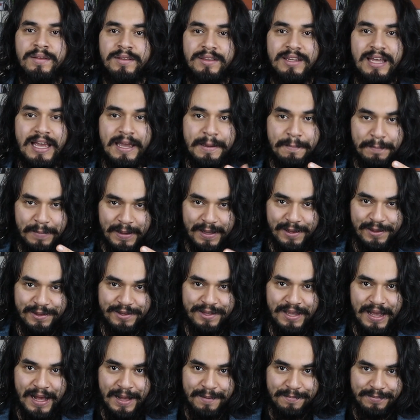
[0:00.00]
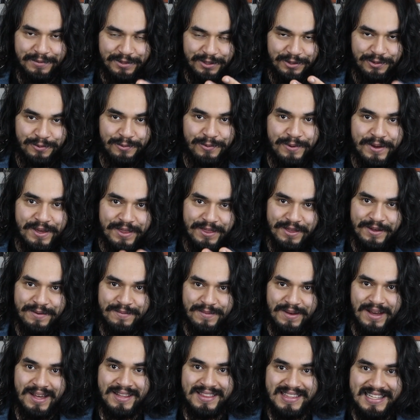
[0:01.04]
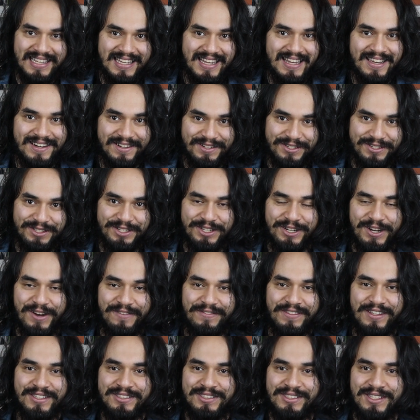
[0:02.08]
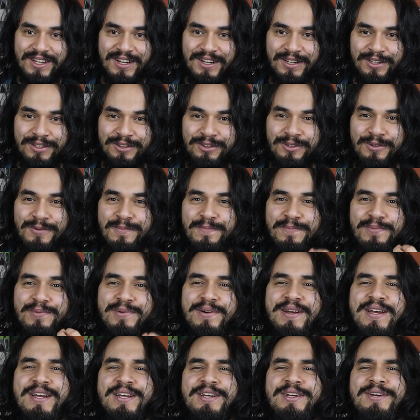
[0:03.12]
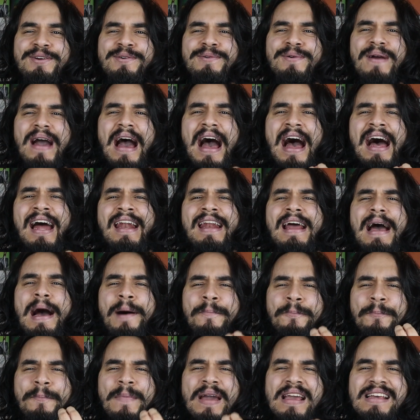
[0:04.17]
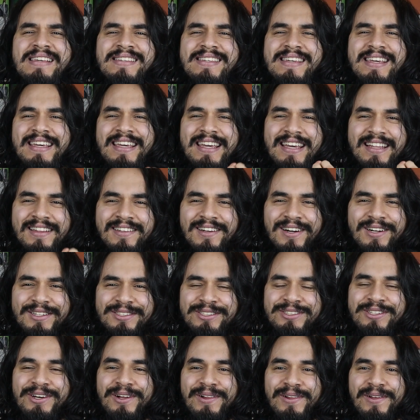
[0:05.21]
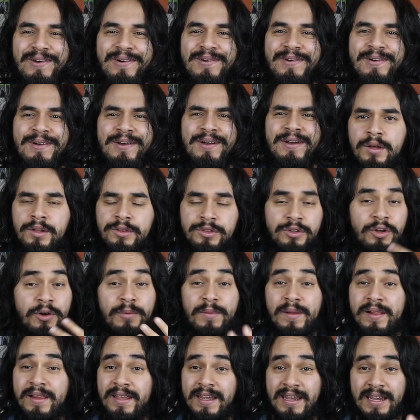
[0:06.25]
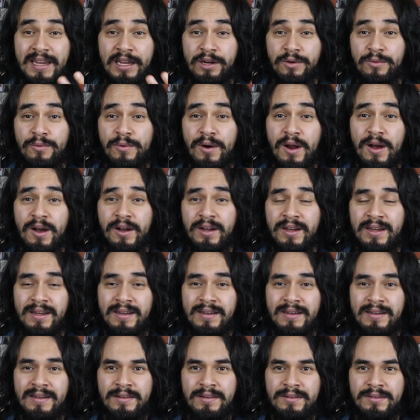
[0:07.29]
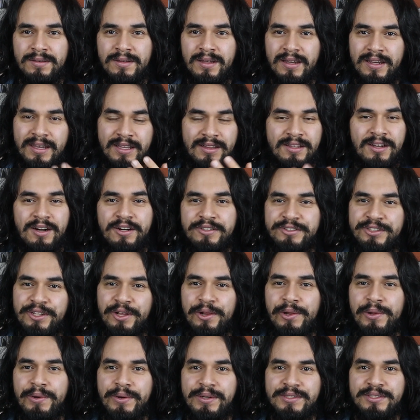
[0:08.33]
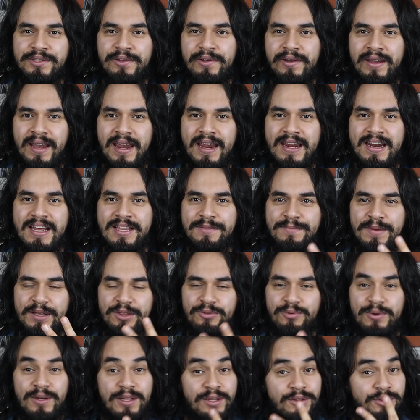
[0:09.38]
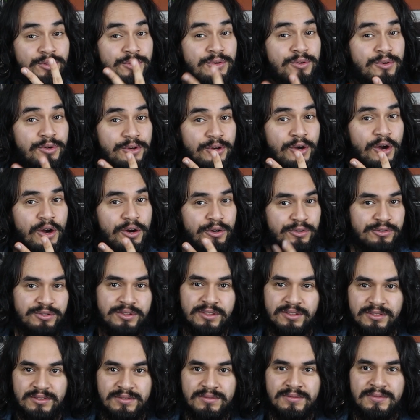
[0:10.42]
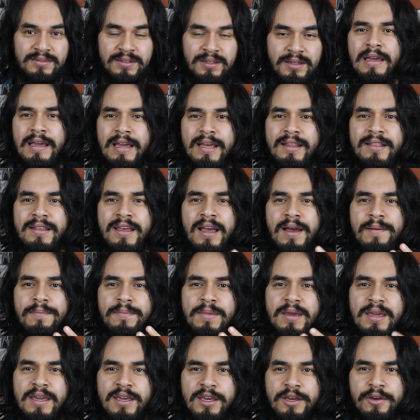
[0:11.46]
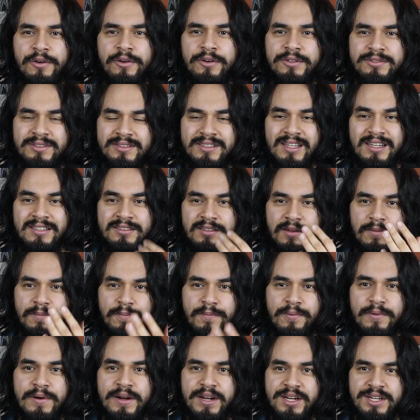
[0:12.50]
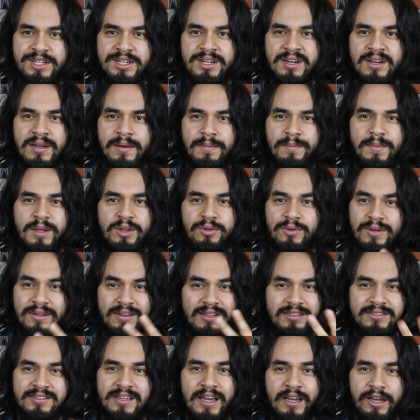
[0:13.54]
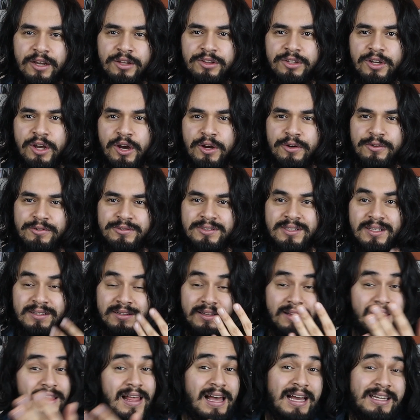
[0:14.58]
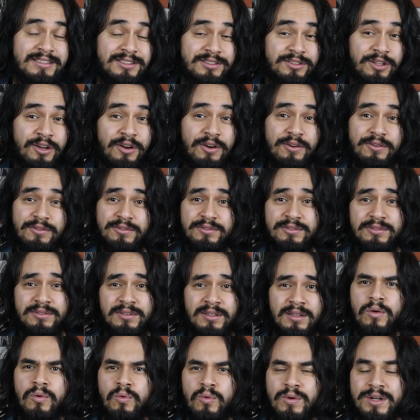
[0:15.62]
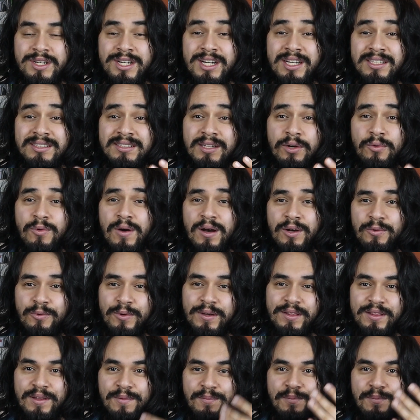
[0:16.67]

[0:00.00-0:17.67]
they build up the rhythm and the energy of the song to bring you an amazing guitar solo. Normally in rock, the guitar solo is located between two choruses. It can be used as a bridge between the second chorus and the last chorus, which is the one with the